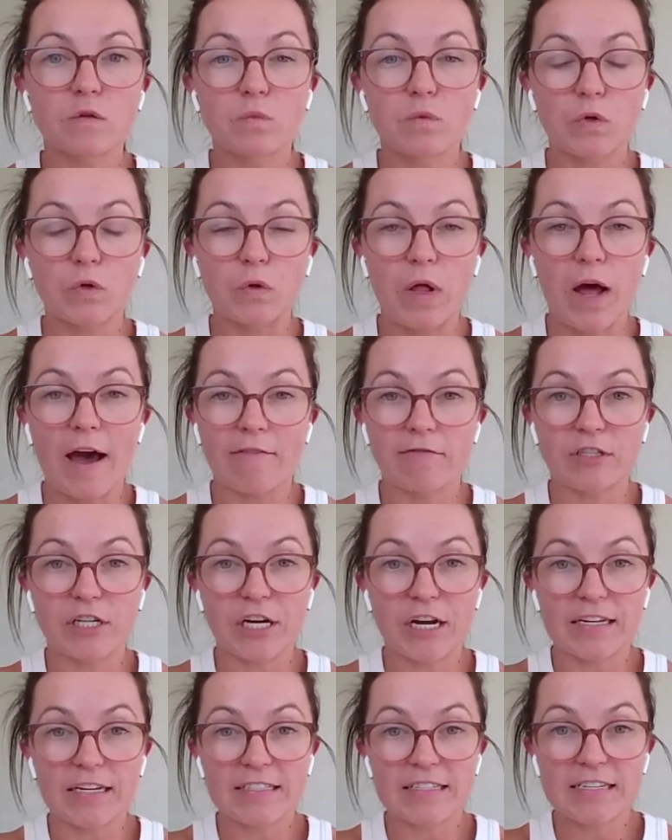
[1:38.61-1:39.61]
will have
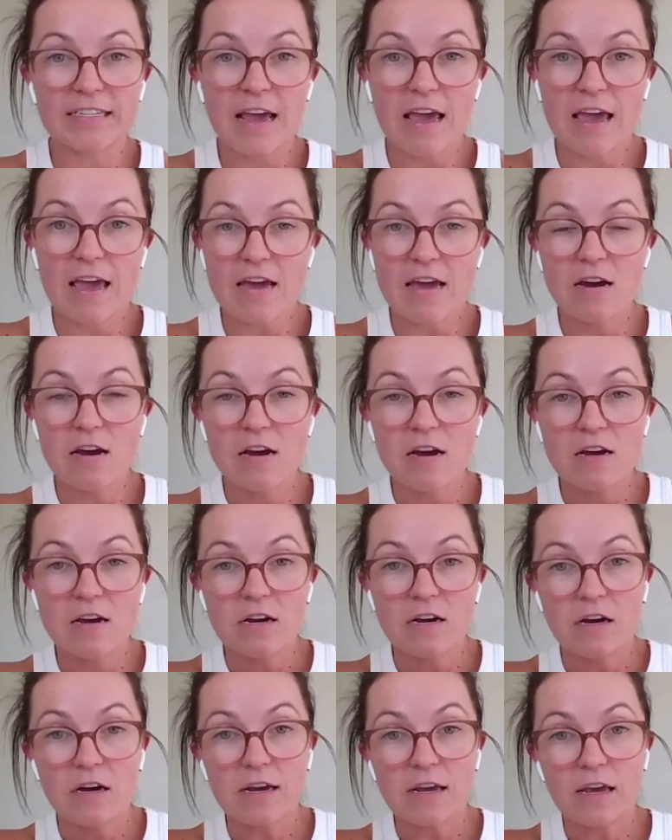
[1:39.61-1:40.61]
GST
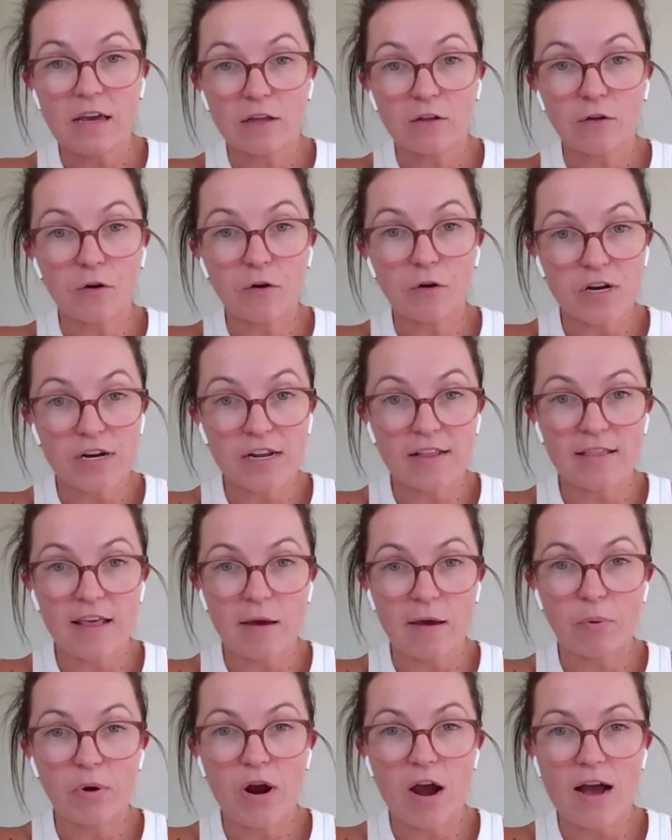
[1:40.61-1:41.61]
included in
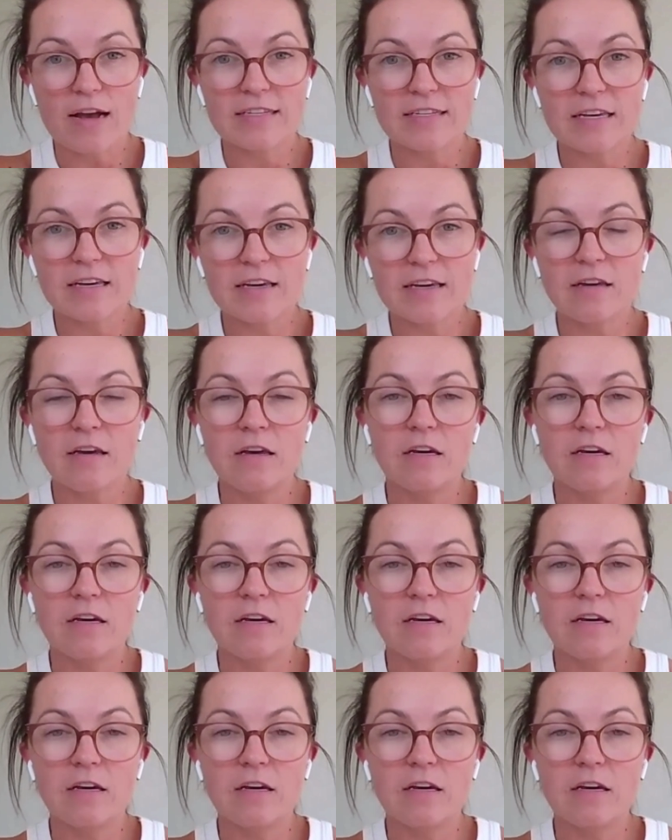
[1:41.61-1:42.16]
their pricing.